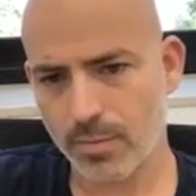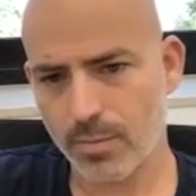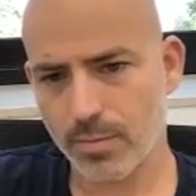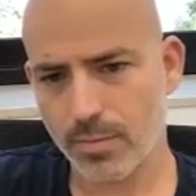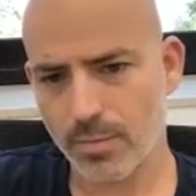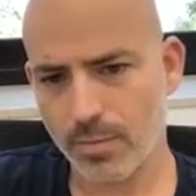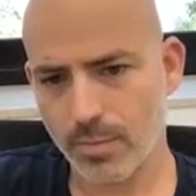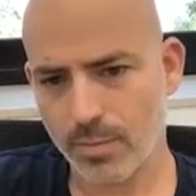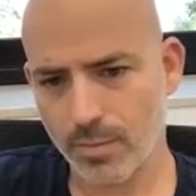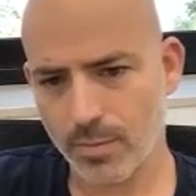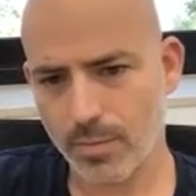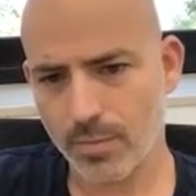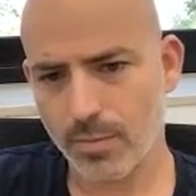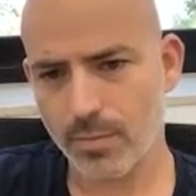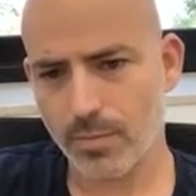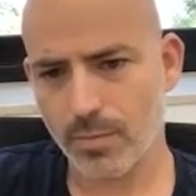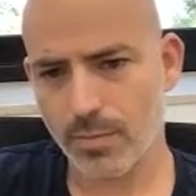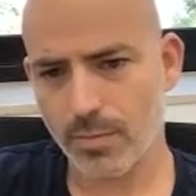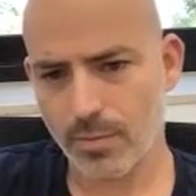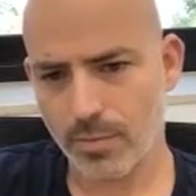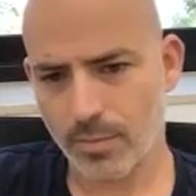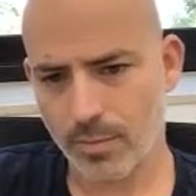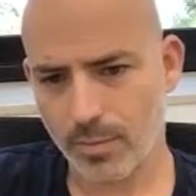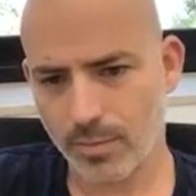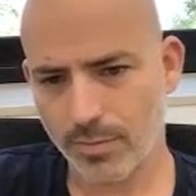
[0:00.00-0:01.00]

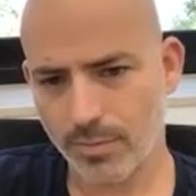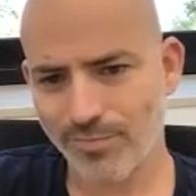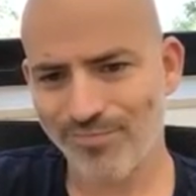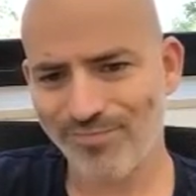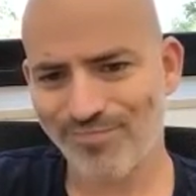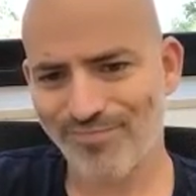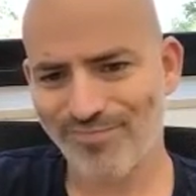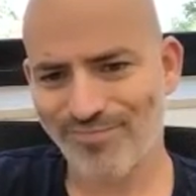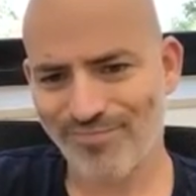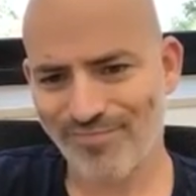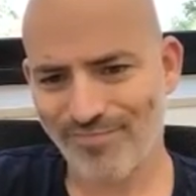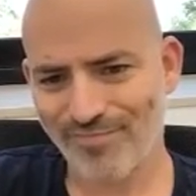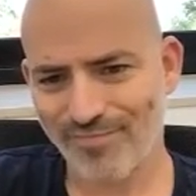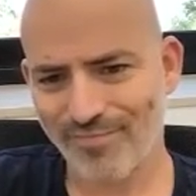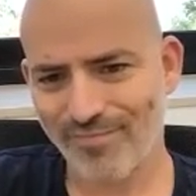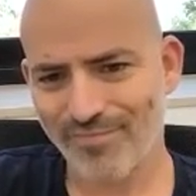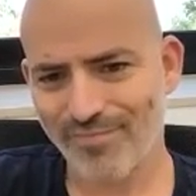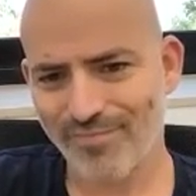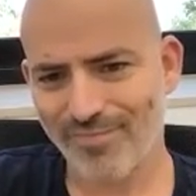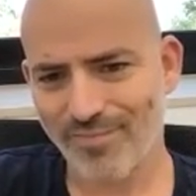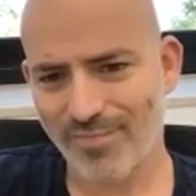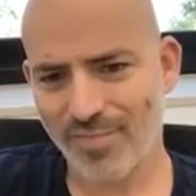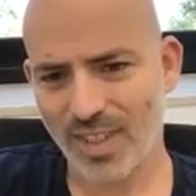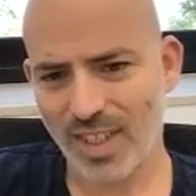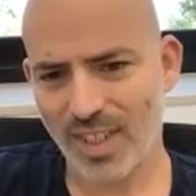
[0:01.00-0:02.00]

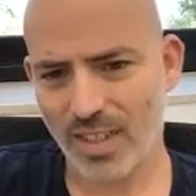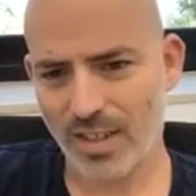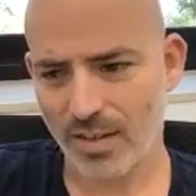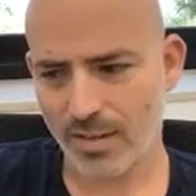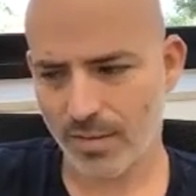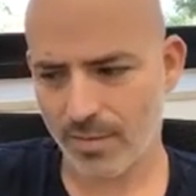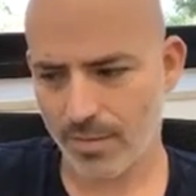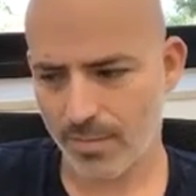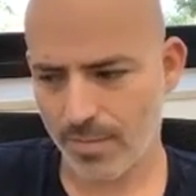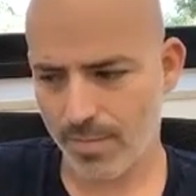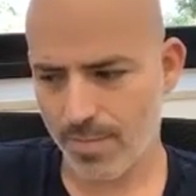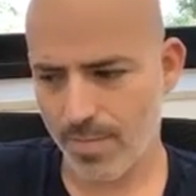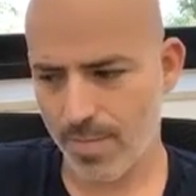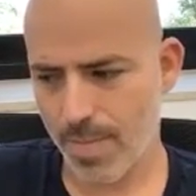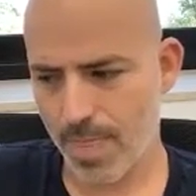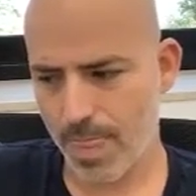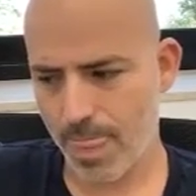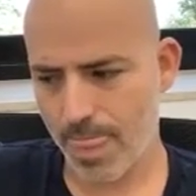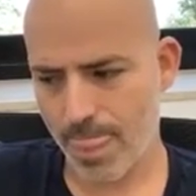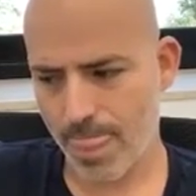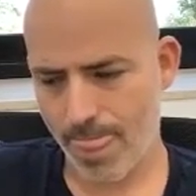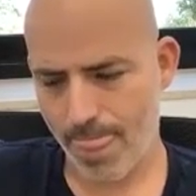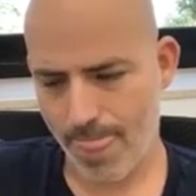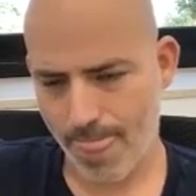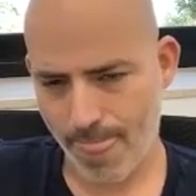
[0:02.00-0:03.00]

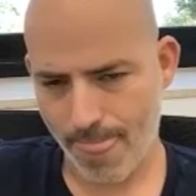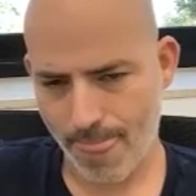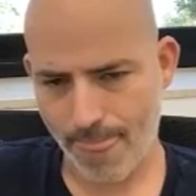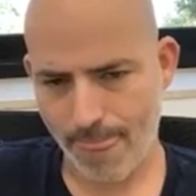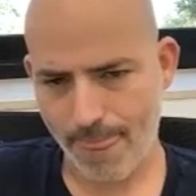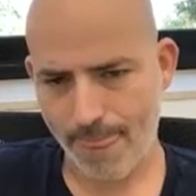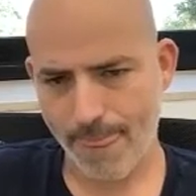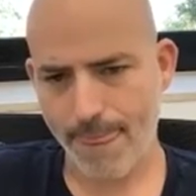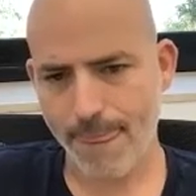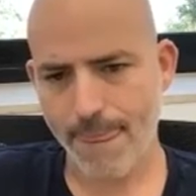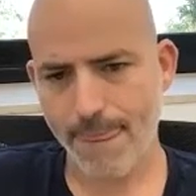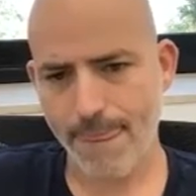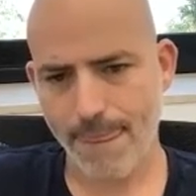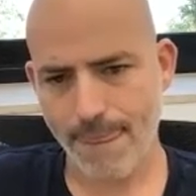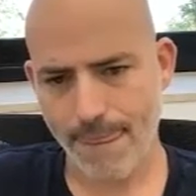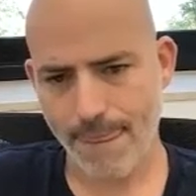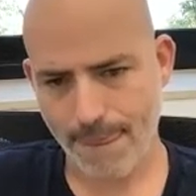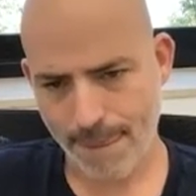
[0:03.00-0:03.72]
[no speech]